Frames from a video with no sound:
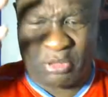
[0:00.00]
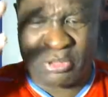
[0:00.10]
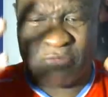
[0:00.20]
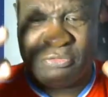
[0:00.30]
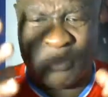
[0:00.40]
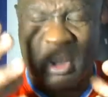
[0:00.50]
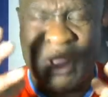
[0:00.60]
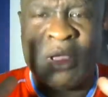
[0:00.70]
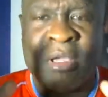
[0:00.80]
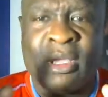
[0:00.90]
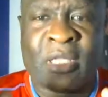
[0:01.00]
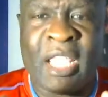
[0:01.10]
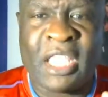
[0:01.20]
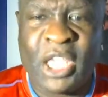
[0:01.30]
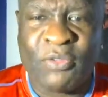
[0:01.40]
on your football,
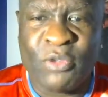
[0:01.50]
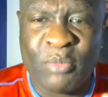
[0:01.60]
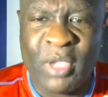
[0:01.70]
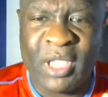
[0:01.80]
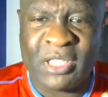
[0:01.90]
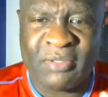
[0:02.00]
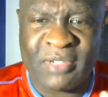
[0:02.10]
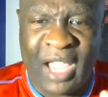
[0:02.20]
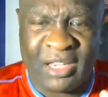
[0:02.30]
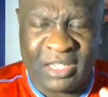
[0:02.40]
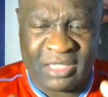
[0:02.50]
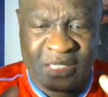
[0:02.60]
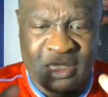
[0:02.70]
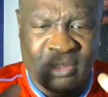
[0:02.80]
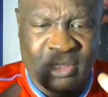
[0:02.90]
they give you millions of dollars
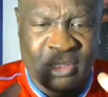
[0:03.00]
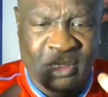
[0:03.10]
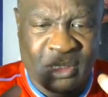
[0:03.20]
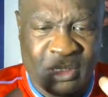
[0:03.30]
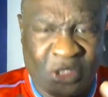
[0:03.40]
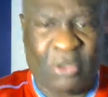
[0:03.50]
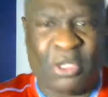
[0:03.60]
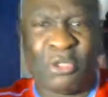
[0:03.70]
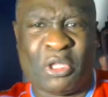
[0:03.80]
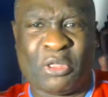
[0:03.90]
so that you can